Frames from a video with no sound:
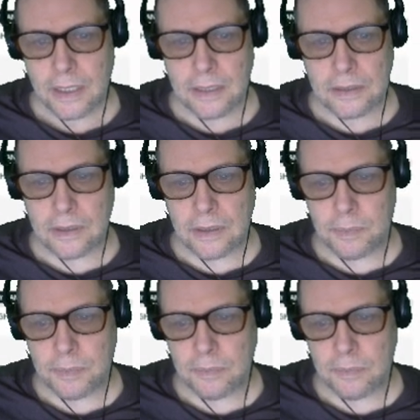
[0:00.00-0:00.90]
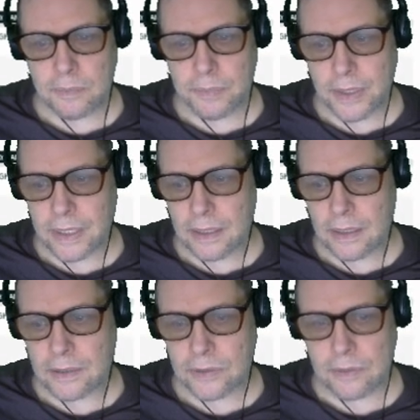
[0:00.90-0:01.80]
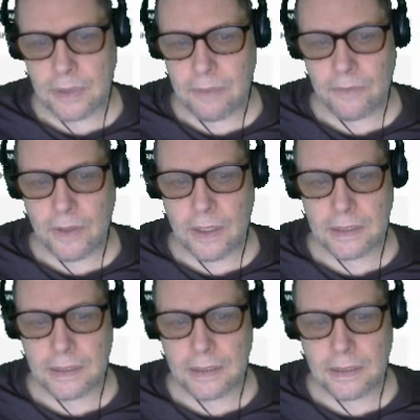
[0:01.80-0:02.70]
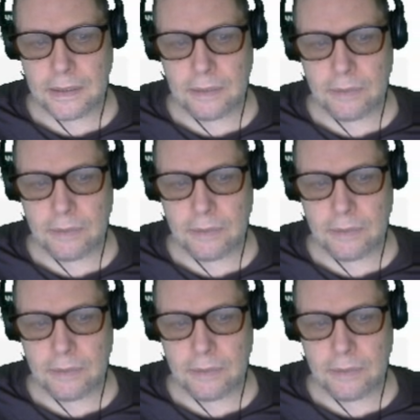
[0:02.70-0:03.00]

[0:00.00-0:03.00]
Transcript: is going to bring extreme volatility.